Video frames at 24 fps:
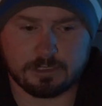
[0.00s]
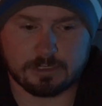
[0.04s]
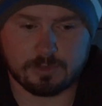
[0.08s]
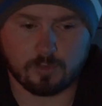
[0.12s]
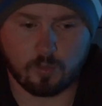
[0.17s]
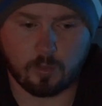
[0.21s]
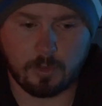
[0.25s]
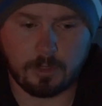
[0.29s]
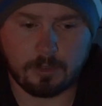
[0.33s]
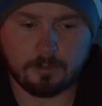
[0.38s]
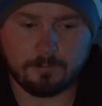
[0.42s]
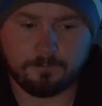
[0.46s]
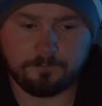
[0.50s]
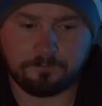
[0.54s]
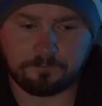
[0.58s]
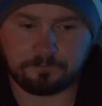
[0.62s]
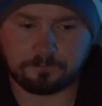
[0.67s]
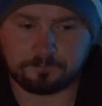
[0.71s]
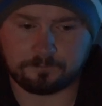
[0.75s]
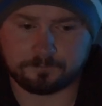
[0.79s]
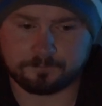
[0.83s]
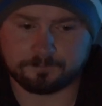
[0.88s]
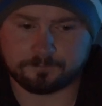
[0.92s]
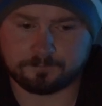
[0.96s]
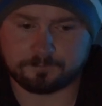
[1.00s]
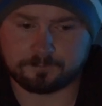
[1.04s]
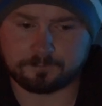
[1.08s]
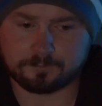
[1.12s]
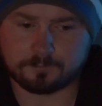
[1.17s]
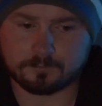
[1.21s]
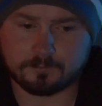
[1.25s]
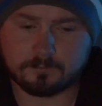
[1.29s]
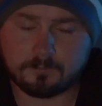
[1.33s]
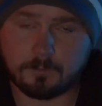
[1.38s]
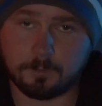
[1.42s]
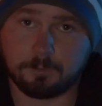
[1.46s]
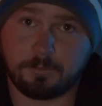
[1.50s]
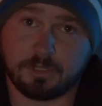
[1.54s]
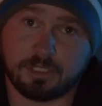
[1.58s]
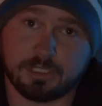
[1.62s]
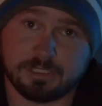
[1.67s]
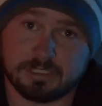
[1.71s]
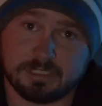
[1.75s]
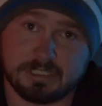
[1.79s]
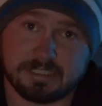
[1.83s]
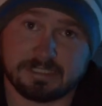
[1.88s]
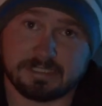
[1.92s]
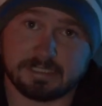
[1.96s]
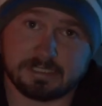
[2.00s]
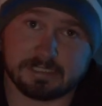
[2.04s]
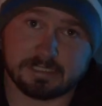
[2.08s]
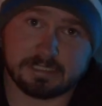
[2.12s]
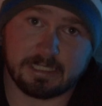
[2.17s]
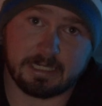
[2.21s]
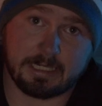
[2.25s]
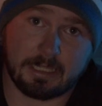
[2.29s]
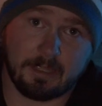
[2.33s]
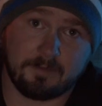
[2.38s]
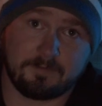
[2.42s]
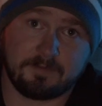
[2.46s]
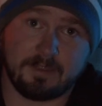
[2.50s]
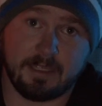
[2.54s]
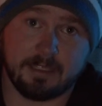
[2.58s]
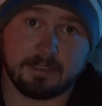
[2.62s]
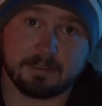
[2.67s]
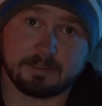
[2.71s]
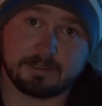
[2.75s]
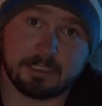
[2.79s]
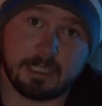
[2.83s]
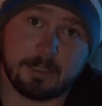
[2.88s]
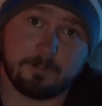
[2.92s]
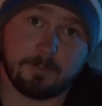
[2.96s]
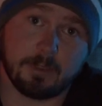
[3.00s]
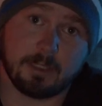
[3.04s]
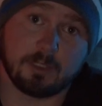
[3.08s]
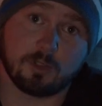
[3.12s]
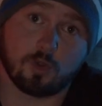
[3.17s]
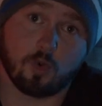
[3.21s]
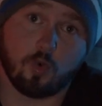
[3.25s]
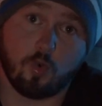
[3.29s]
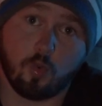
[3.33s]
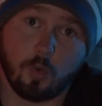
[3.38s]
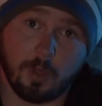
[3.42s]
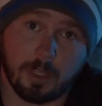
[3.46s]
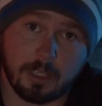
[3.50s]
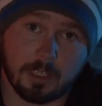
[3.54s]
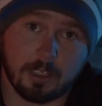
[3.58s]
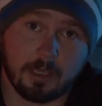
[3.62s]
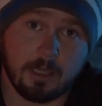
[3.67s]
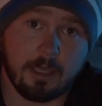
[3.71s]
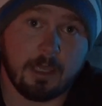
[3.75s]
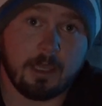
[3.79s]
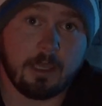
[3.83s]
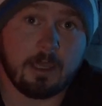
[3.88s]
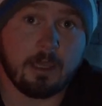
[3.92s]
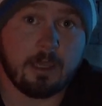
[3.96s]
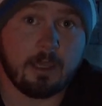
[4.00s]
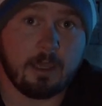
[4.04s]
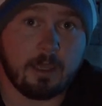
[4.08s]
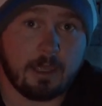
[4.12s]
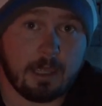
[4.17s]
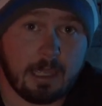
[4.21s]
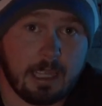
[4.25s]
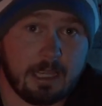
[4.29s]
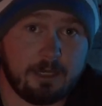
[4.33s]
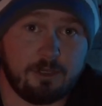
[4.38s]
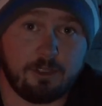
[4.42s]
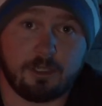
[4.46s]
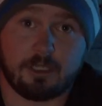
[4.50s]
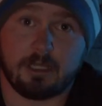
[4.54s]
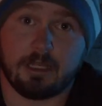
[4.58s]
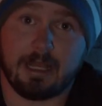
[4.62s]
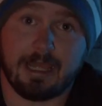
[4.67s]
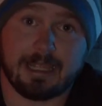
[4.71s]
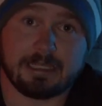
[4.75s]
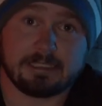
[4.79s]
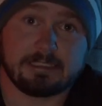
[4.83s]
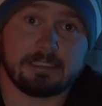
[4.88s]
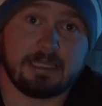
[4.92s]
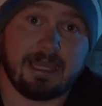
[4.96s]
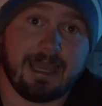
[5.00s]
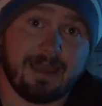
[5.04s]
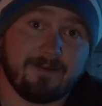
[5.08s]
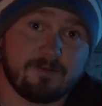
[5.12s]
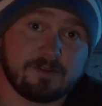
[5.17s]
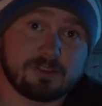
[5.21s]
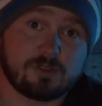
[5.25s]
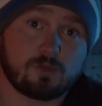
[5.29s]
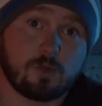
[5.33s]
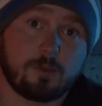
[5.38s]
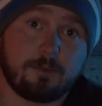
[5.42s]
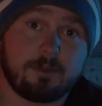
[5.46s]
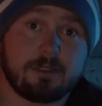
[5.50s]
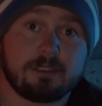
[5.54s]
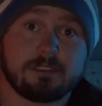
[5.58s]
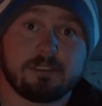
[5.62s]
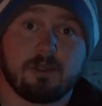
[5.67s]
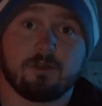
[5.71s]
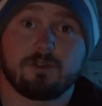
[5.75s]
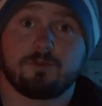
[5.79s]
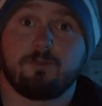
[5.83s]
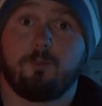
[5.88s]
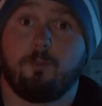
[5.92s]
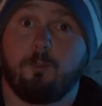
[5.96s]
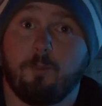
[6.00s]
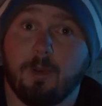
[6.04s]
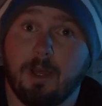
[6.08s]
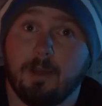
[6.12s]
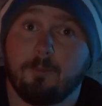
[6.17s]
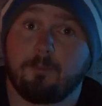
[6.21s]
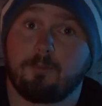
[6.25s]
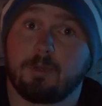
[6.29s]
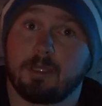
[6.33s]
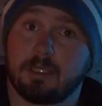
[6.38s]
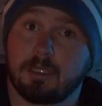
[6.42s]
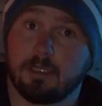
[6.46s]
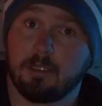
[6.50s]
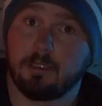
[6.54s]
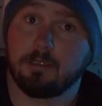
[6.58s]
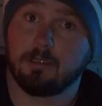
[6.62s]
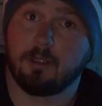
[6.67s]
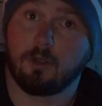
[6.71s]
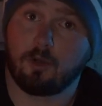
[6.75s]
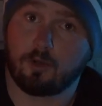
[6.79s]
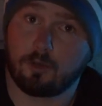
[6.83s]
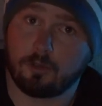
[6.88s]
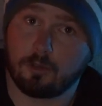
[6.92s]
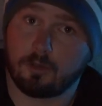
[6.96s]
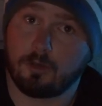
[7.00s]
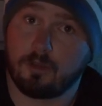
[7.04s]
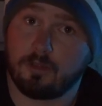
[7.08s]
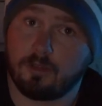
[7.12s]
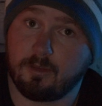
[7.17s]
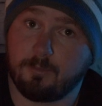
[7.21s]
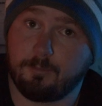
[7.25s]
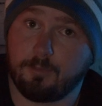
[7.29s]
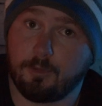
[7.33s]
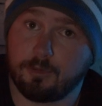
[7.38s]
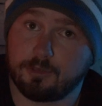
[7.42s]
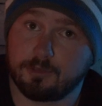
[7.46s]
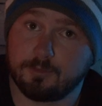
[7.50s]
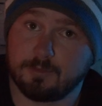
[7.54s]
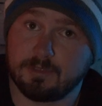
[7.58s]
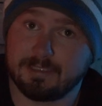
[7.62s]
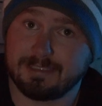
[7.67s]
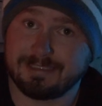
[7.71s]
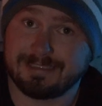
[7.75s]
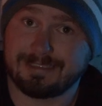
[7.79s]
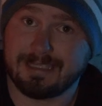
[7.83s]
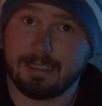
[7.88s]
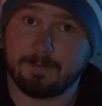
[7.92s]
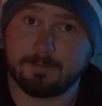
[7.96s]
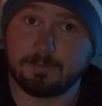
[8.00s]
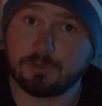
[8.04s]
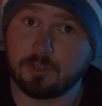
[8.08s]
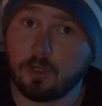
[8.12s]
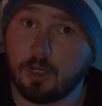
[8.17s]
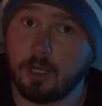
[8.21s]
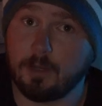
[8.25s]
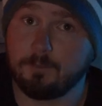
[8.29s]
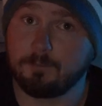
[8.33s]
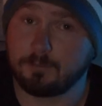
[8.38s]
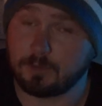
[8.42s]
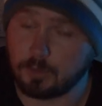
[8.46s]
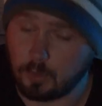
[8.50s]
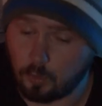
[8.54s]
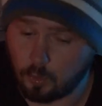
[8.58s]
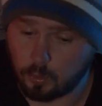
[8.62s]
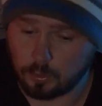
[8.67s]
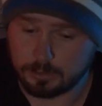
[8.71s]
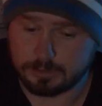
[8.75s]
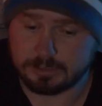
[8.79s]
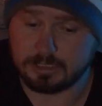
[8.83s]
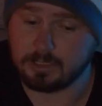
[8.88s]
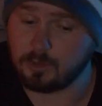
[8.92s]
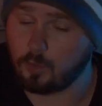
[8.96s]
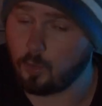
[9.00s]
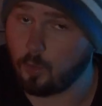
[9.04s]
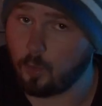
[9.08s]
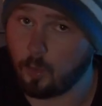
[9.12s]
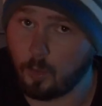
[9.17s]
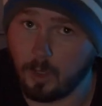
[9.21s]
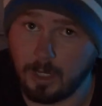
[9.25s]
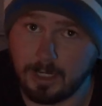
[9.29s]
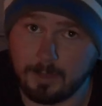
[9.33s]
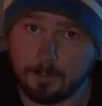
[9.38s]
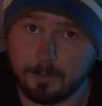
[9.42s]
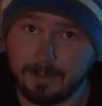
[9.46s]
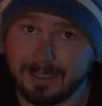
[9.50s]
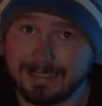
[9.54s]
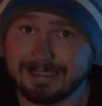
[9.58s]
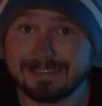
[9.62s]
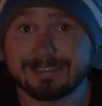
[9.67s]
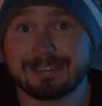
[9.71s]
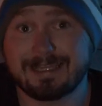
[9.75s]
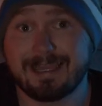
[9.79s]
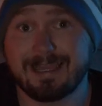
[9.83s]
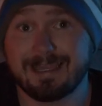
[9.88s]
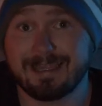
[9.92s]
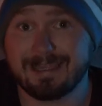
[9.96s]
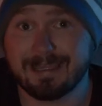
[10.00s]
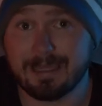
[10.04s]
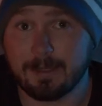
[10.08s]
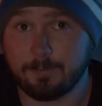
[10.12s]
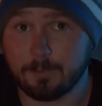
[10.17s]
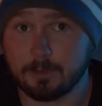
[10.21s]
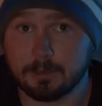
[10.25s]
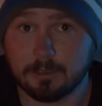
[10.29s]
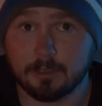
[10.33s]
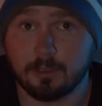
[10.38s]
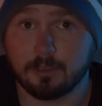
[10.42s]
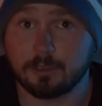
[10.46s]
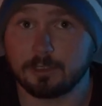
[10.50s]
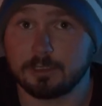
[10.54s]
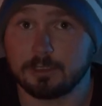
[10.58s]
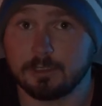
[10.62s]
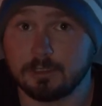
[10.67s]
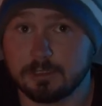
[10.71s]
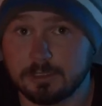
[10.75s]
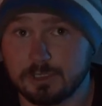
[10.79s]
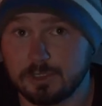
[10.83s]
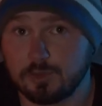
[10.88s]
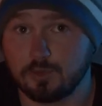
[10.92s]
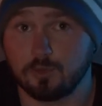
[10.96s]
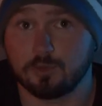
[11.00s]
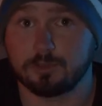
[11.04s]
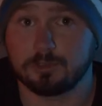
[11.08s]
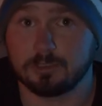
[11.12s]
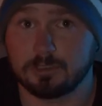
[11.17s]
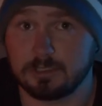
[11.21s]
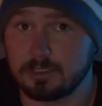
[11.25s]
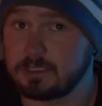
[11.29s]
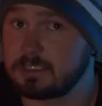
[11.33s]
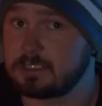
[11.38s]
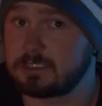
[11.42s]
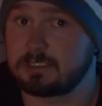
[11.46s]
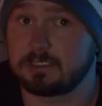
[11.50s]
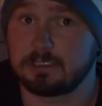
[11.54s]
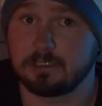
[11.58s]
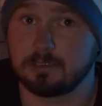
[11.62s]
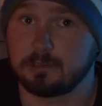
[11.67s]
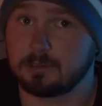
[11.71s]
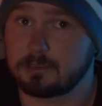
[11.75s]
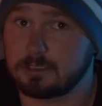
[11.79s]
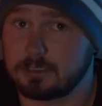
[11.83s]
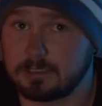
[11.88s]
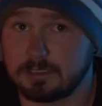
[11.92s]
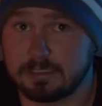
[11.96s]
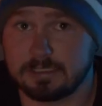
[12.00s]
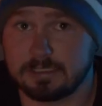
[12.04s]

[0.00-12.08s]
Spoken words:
as well, because this thing's gonna get down deep and quick. And you can actually have a swimming, so it's bumping along the bottom at the same time, causing quite a mess, kicking up a lot of soot and silt and